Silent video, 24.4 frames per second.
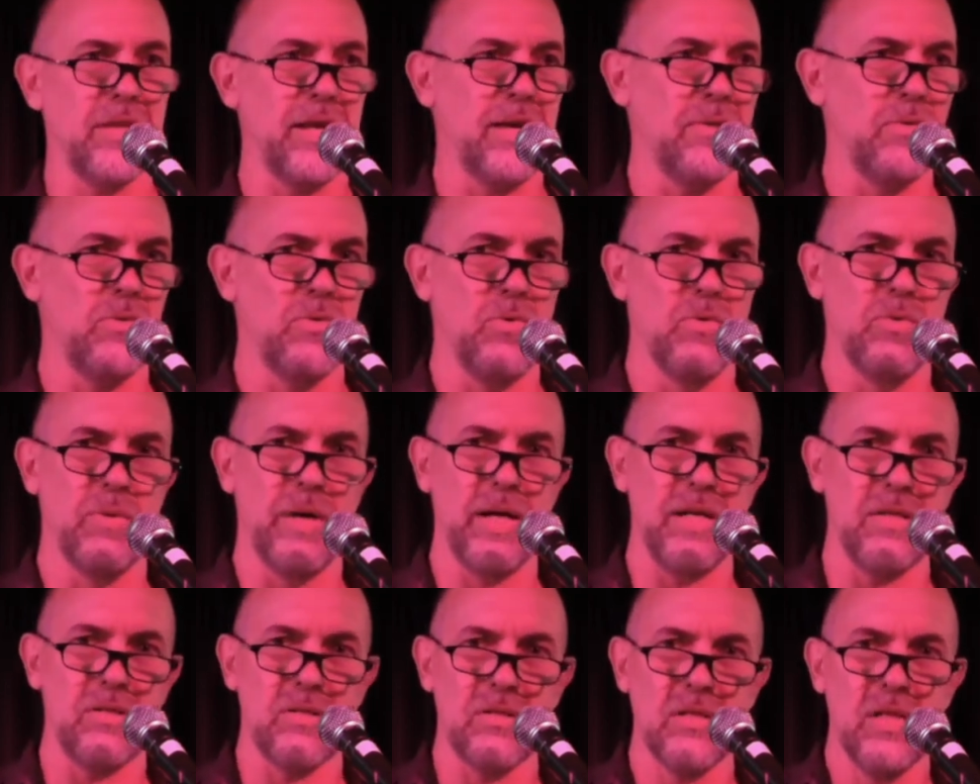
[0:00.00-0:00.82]
They were
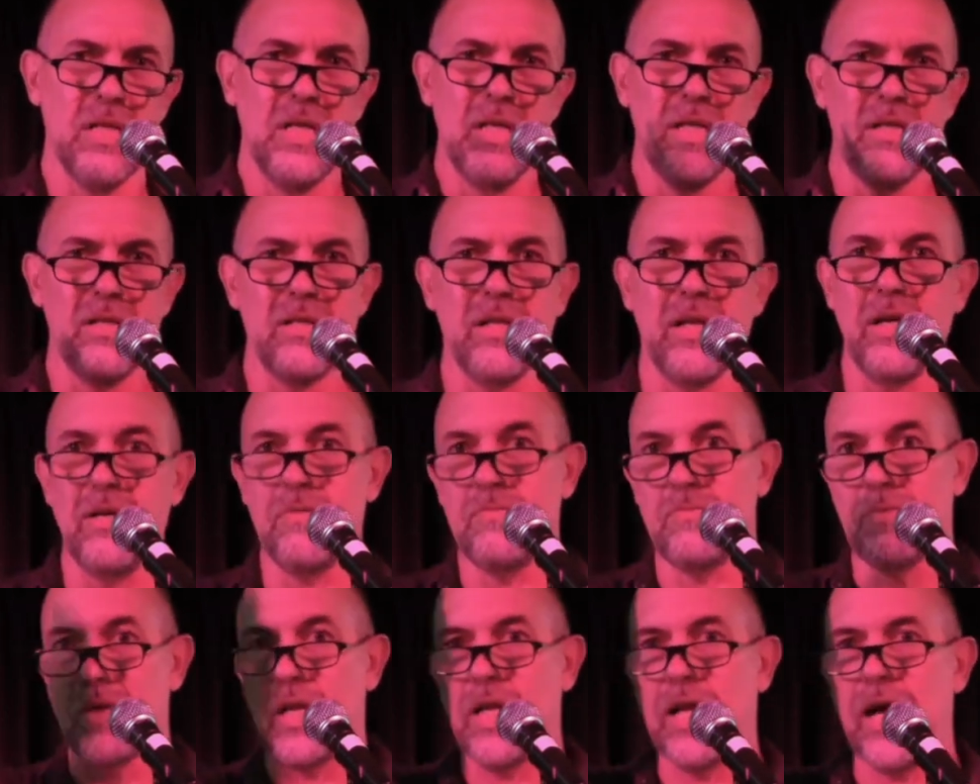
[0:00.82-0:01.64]
always, you
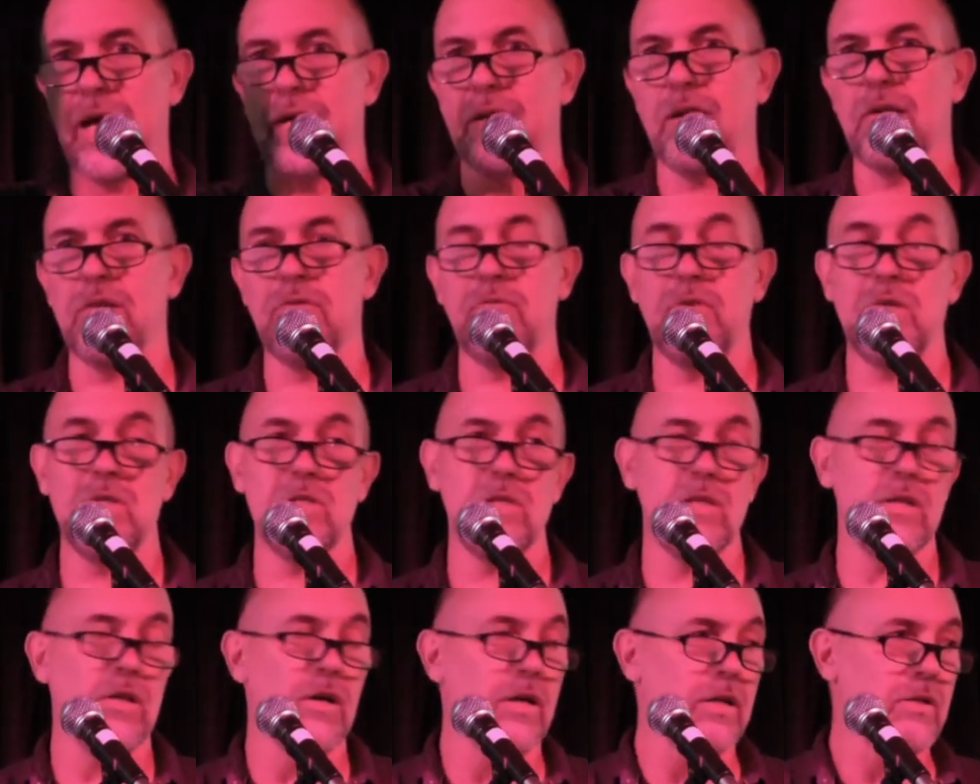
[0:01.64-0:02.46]
know, Leonardo da
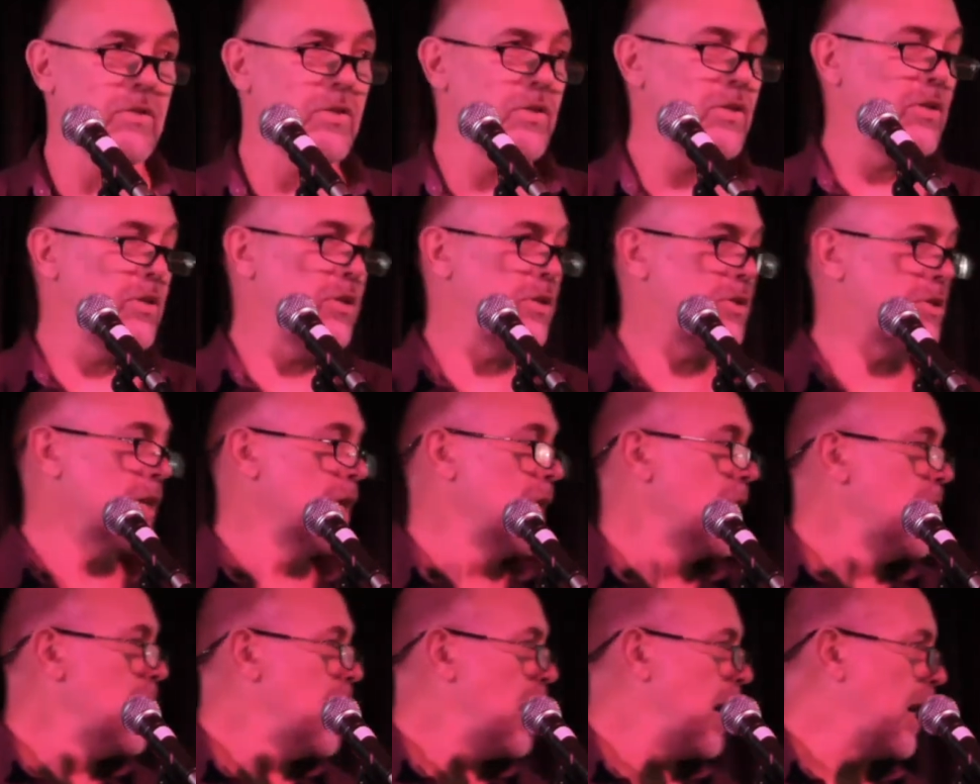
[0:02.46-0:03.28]
Vinci like Serge.
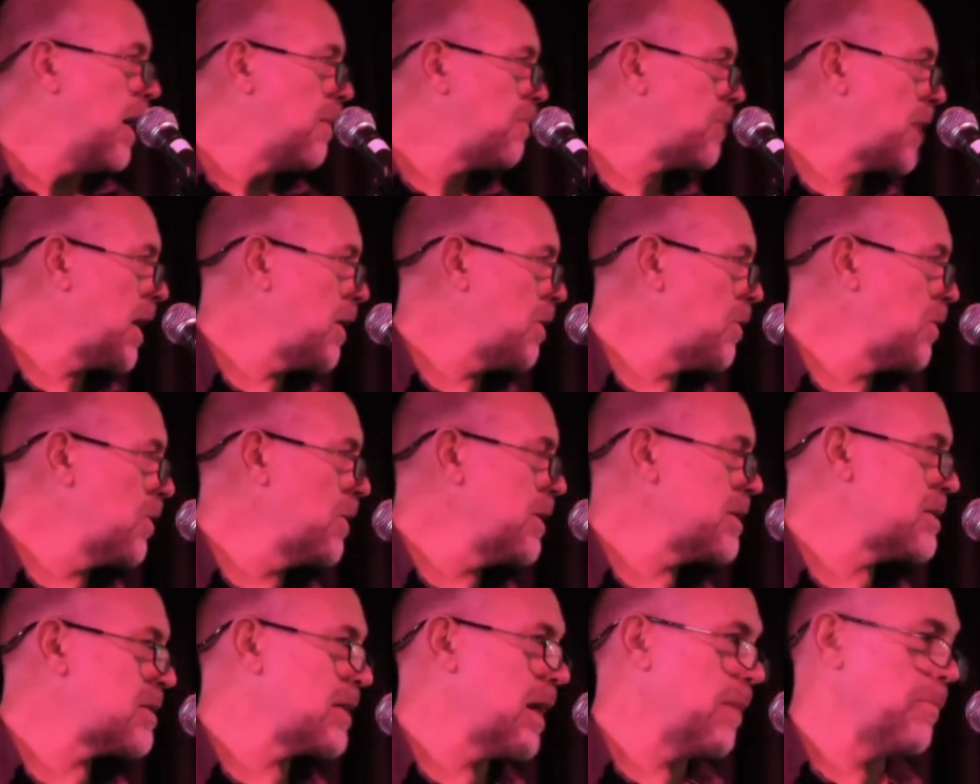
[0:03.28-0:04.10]
They were
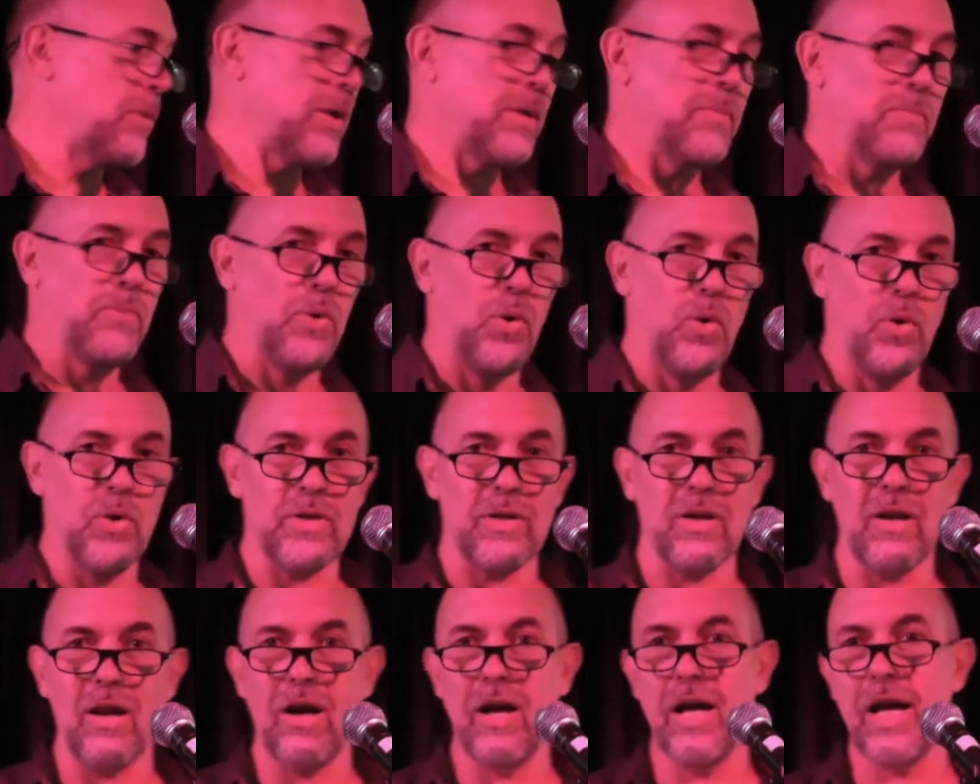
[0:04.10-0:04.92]
always someone important.
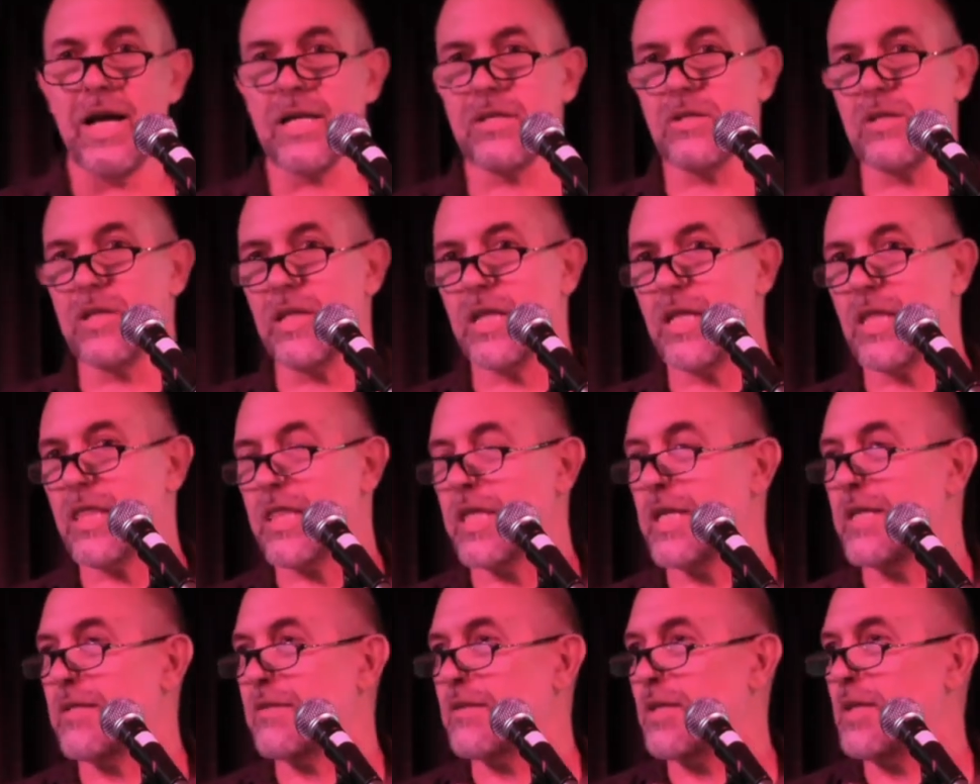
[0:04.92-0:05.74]
I actually
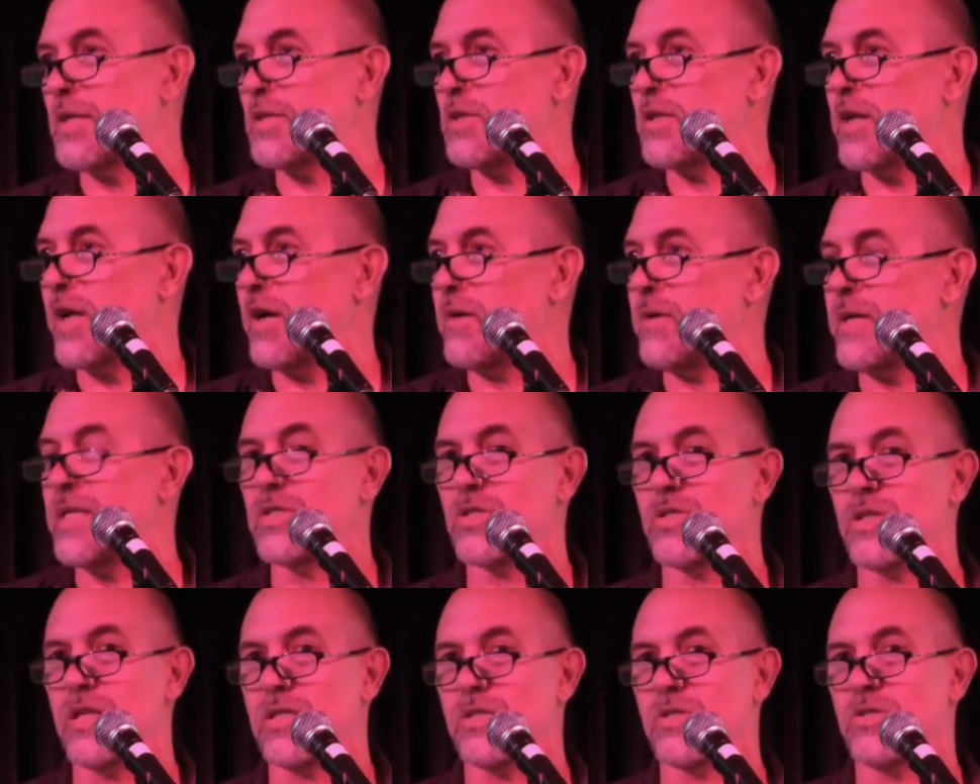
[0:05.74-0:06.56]
think that, you know,
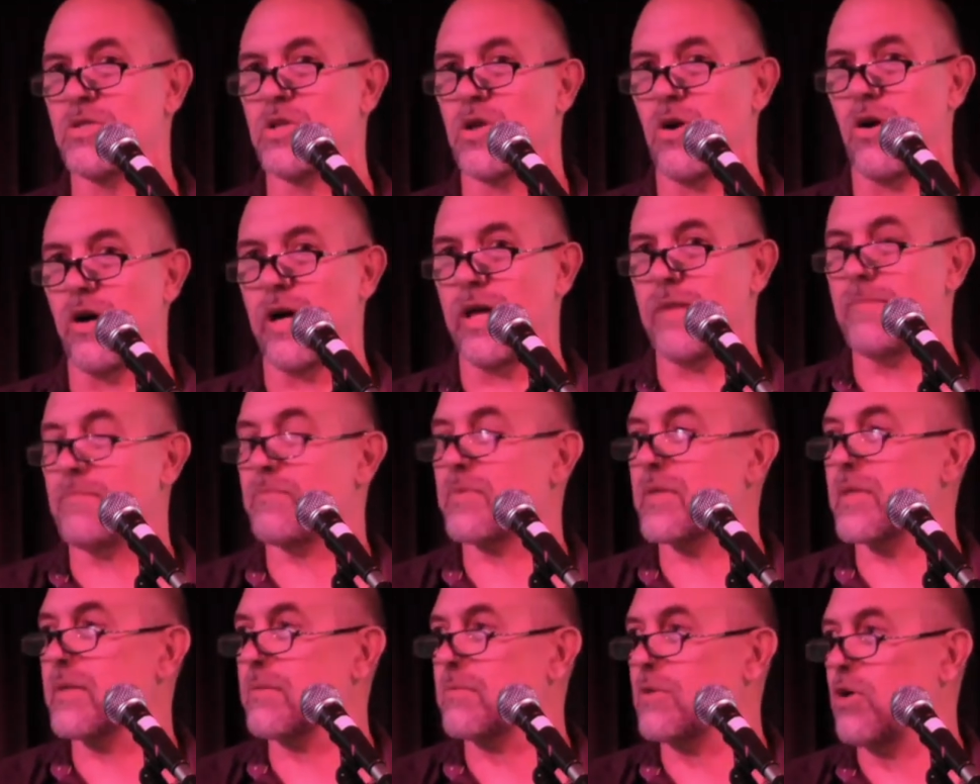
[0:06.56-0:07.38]
it's just giant
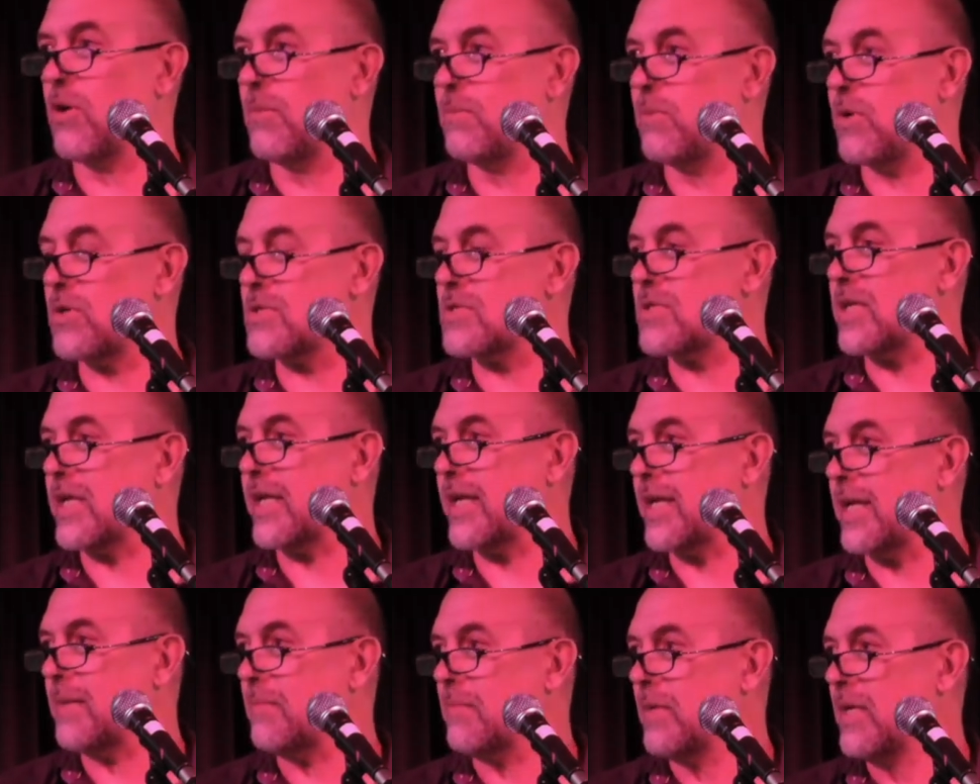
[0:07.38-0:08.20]

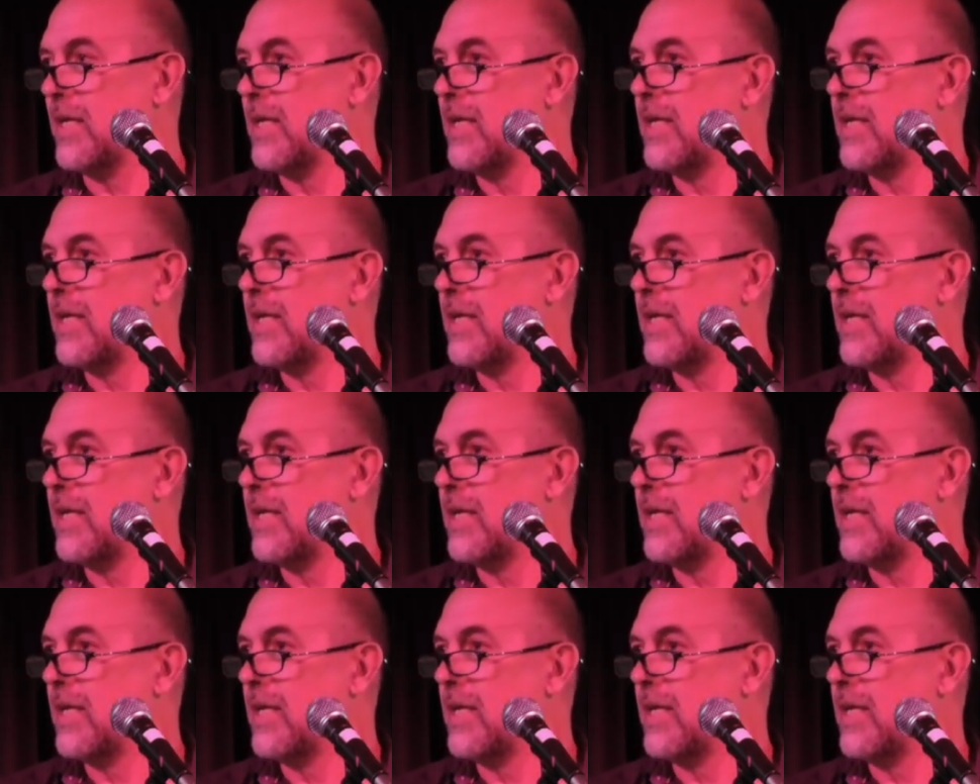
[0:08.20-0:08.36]
composting heap.